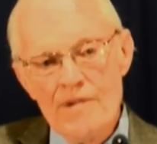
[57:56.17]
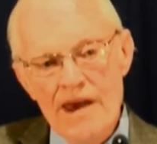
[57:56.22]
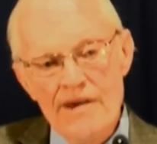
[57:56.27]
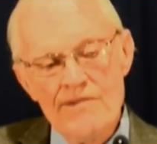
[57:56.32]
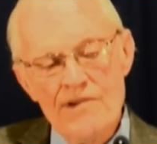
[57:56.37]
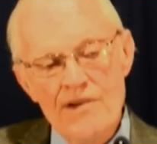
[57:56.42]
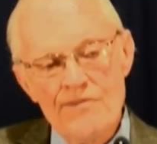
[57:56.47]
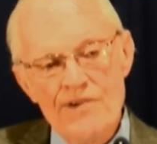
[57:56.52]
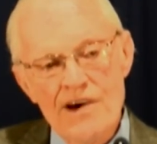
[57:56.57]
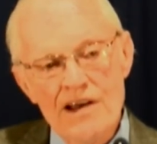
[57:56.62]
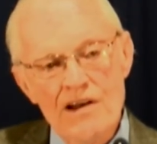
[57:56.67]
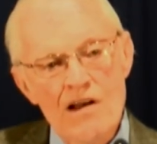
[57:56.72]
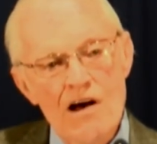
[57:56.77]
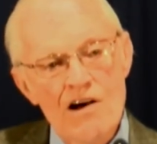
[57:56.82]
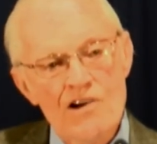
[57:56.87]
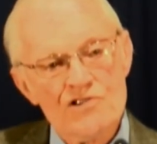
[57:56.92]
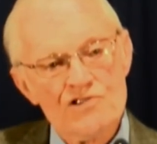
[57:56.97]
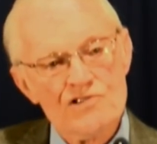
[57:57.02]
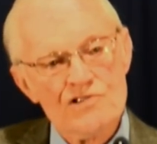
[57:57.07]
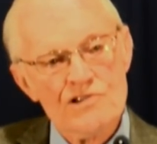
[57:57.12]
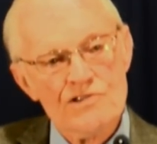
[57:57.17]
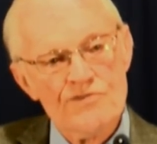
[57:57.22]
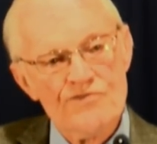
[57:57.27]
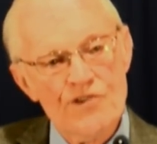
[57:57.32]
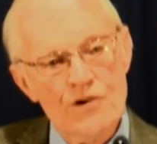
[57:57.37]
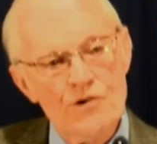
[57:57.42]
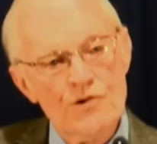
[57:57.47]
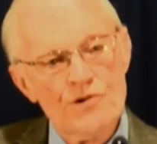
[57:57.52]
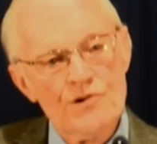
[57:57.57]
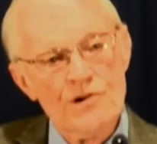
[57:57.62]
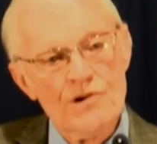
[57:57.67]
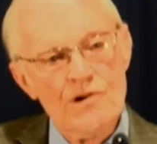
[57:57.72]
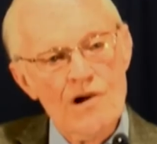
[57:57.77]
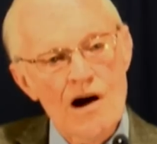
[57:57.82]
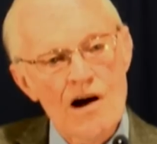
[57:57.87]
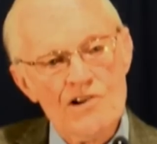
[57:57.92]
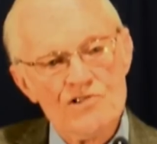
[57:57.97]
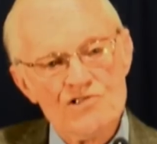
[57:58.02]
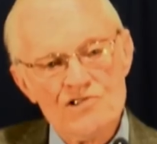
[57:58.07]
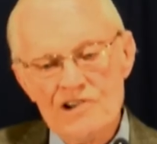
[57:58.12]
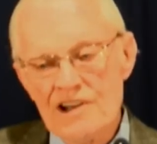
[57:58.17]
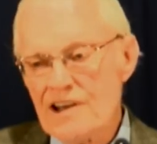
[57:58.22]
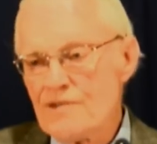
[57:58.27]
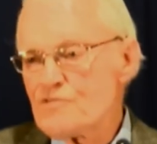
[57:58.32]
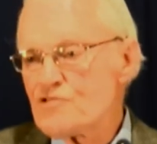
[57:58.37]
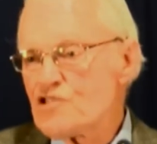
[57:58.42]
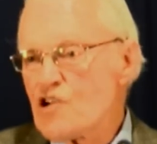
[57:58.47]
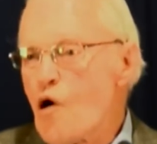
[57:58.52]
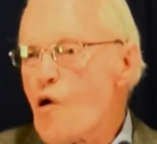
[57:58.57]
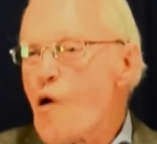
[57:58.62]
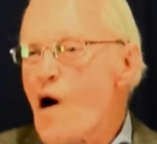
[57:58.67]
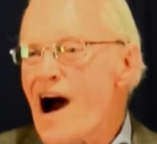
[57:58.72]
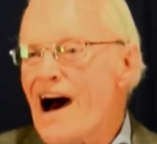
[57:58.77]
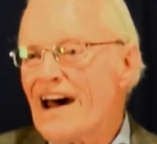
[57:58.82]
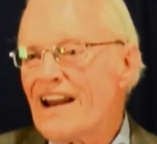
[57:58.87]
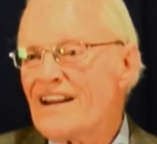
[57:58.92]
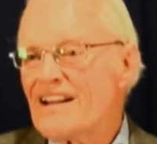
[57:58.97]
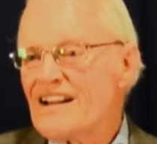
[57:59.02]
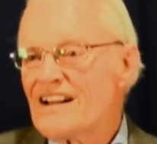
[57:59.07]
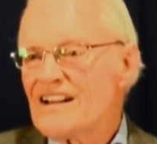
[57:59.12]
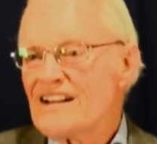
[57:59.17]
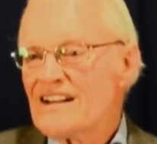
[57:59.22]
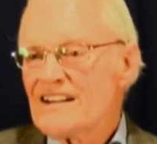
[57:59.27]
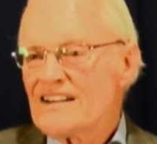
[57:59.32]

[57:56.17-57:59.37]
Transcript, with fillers: even if I lost food or lost sleep. So what?